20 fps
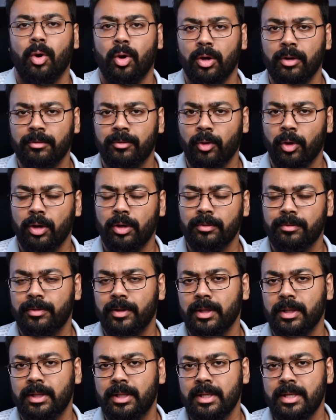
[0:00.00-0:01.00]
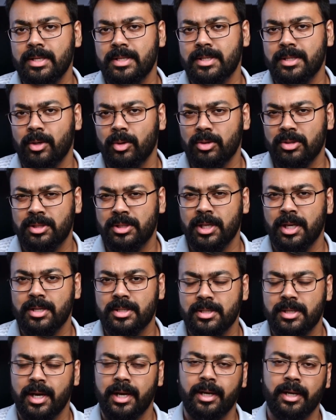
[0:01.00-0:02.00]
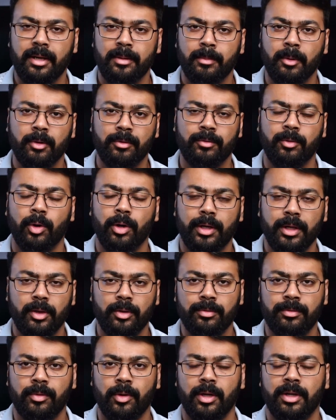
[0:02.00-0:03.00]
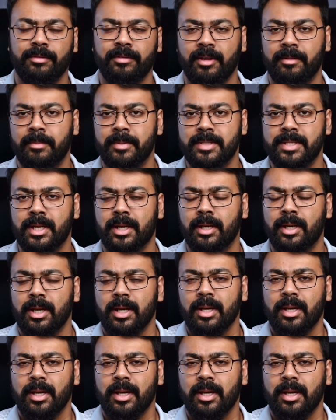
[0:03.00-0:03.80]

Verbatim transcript: On a volume front, these sound just right at about forty to forty-five percent.